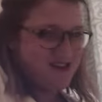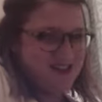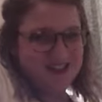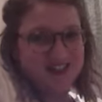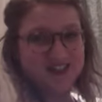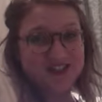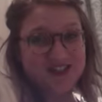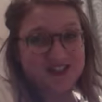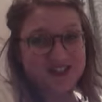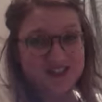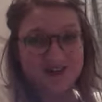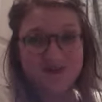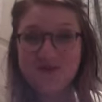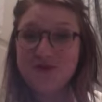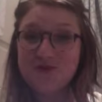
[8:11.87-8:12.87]
This is just
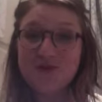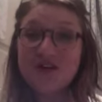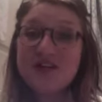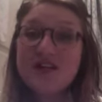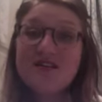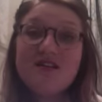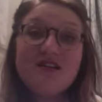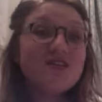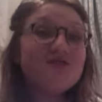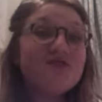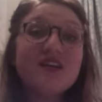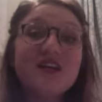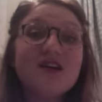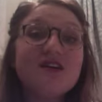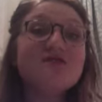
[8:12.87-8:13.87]
going to be a really long
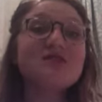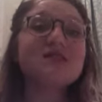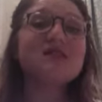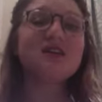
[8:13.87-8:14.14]
video because